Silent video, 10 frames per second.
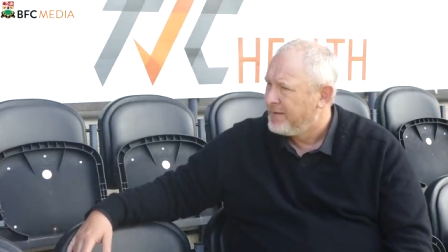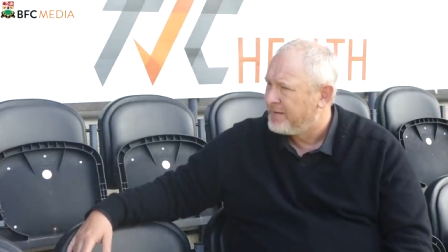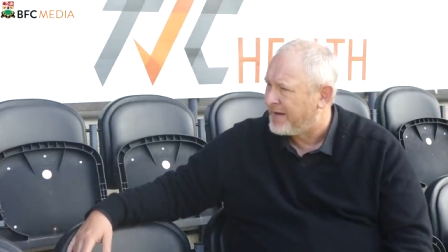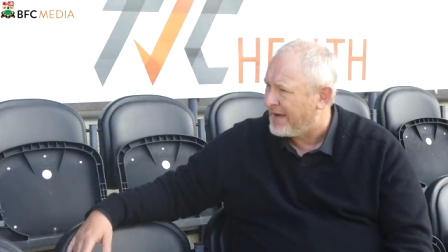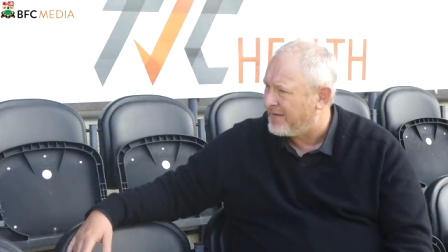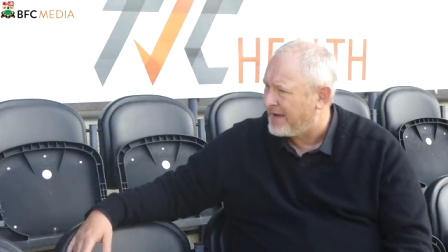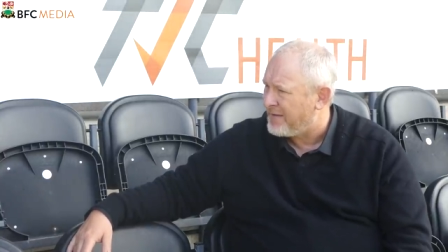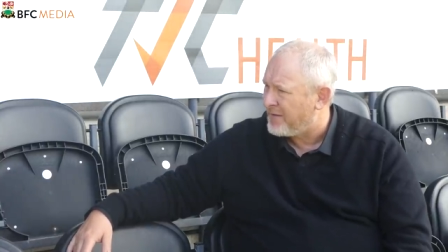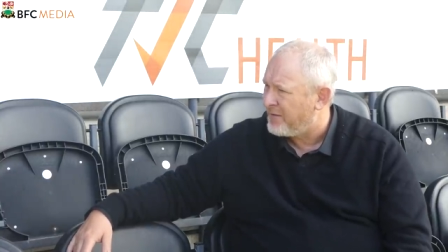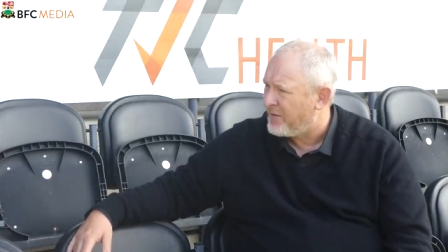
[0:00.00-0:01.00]
to get
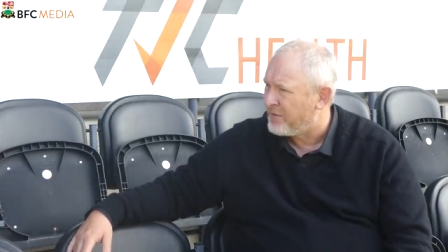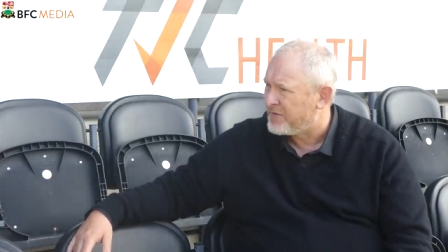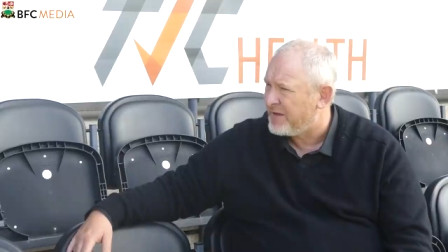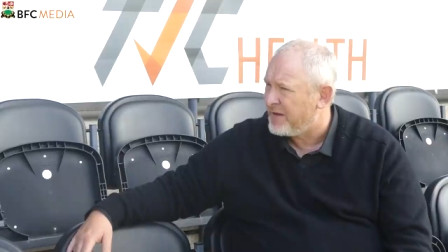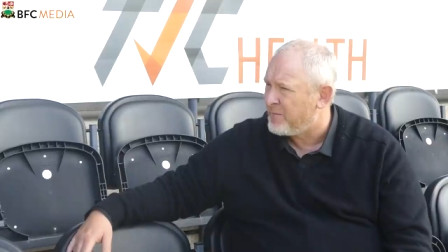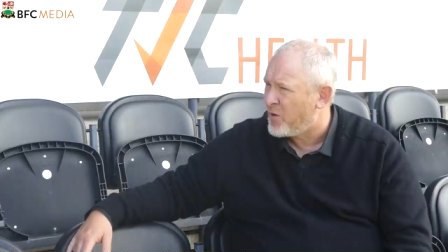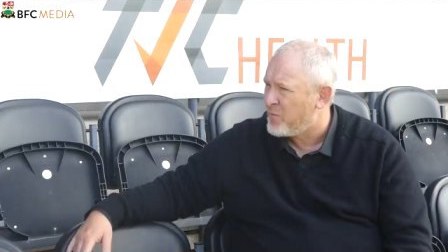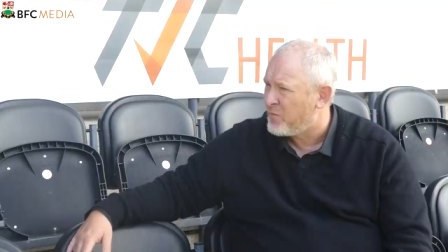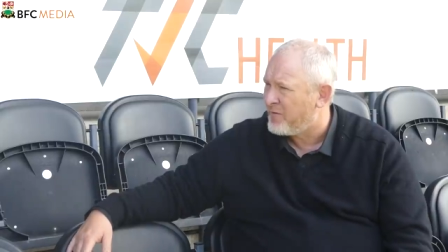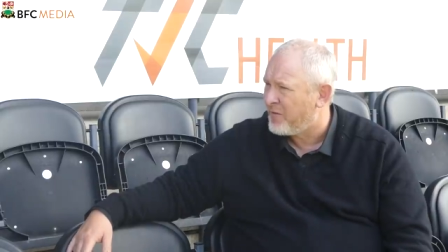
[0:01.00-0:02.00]
together. And obviously, at the
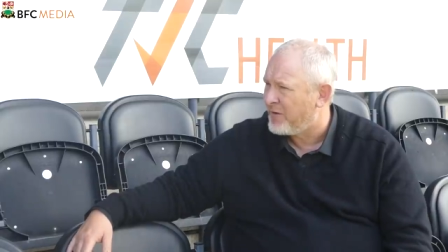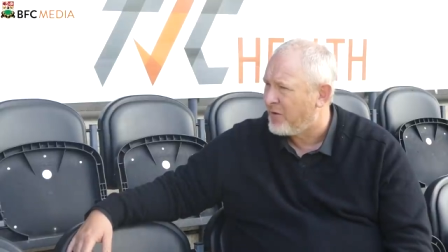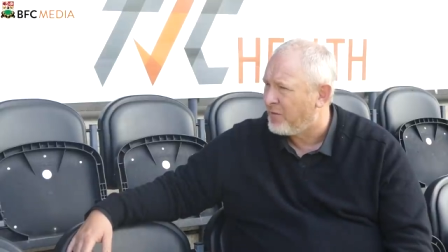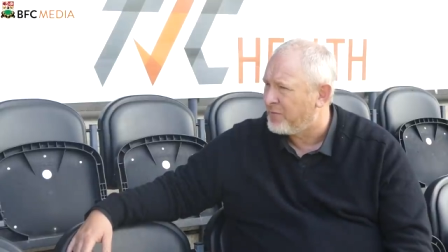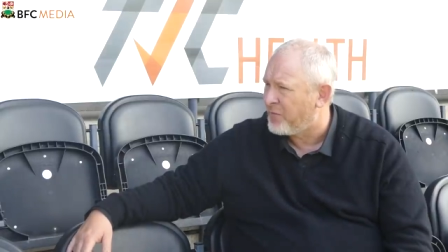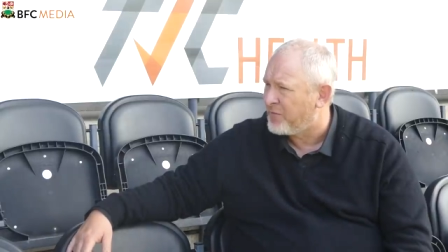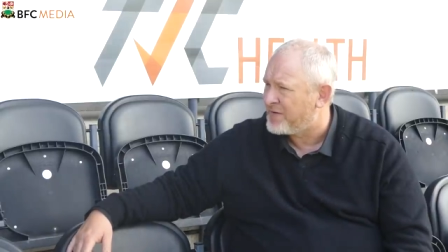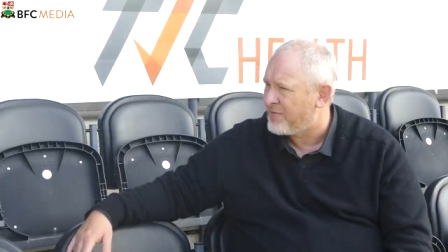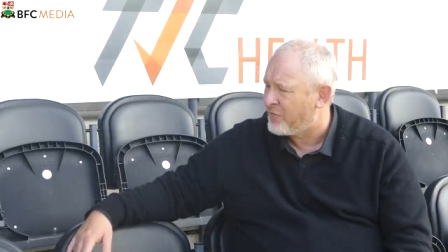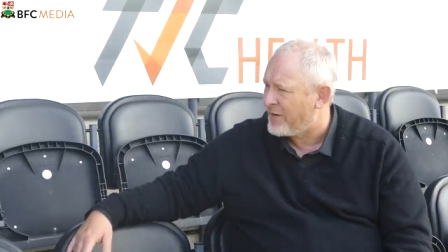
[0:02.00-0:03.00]
moment, we've only got sort of
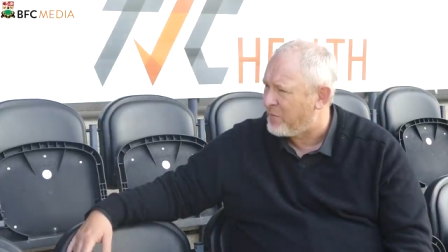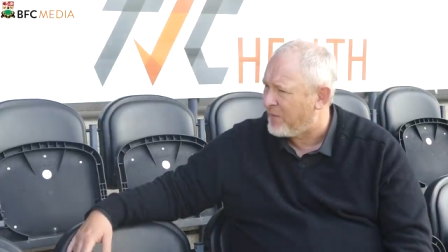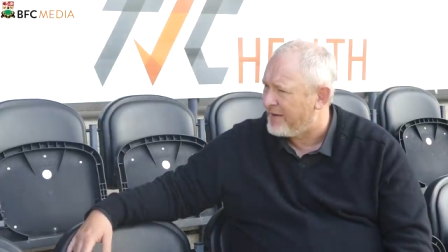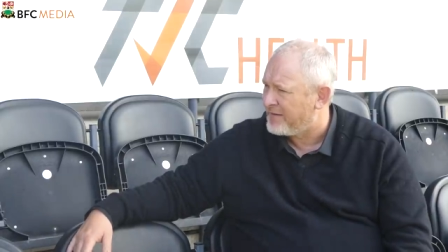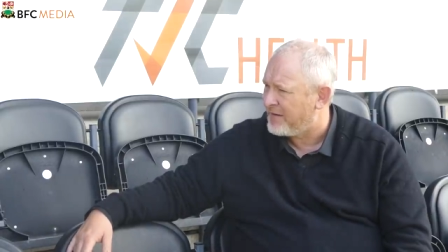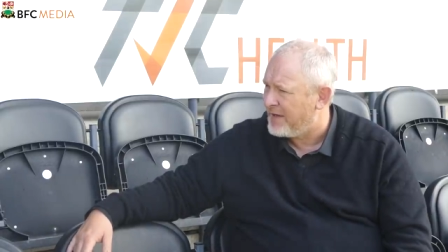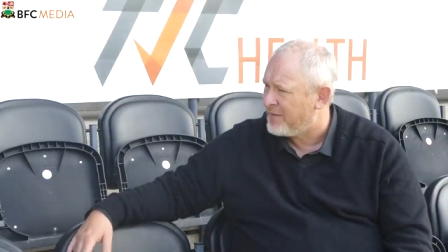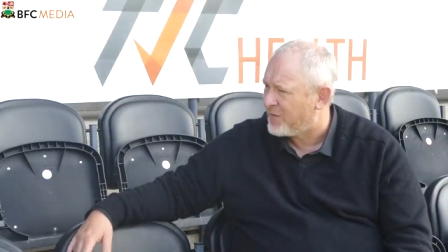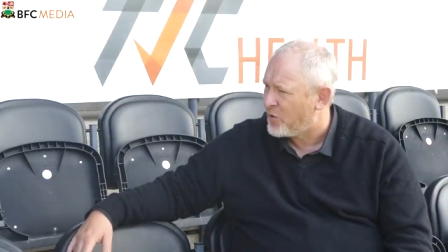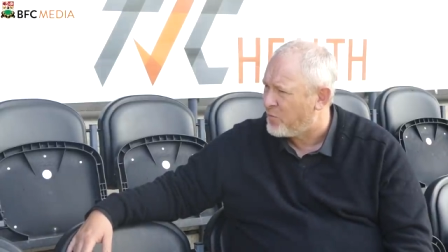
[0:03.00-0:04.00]
seven or eight players
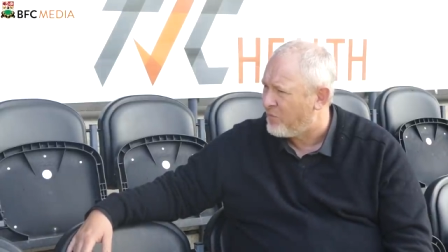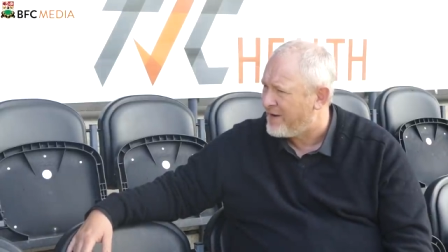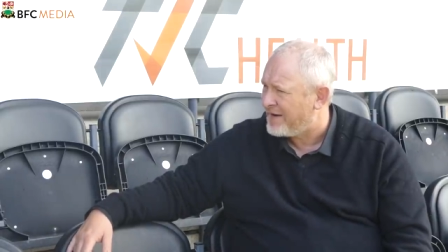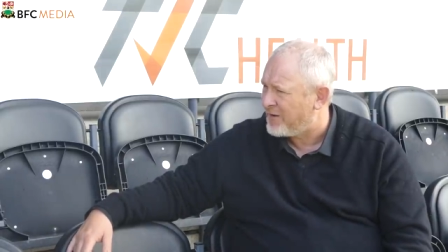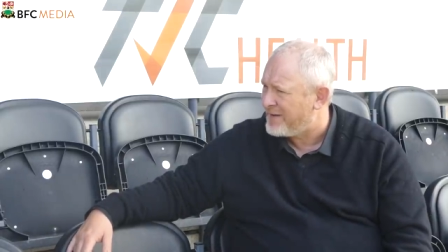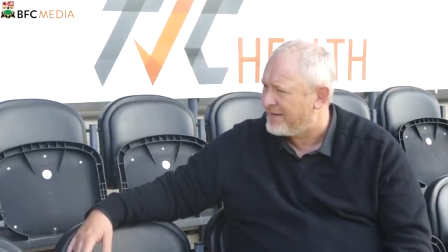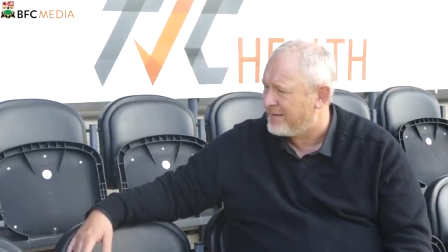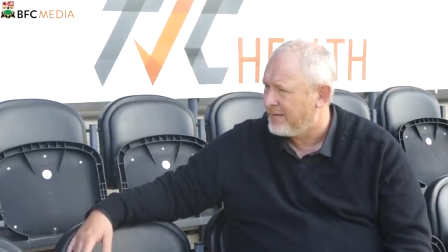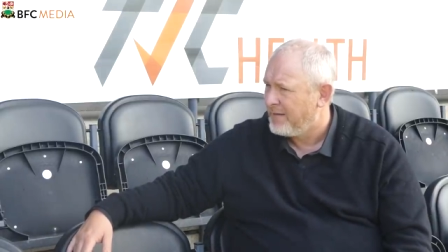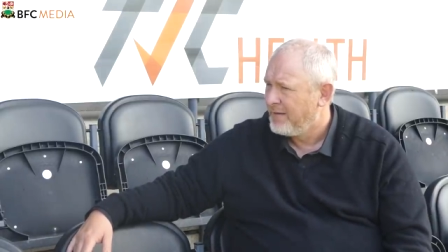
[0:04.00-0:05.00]
in the group already committed.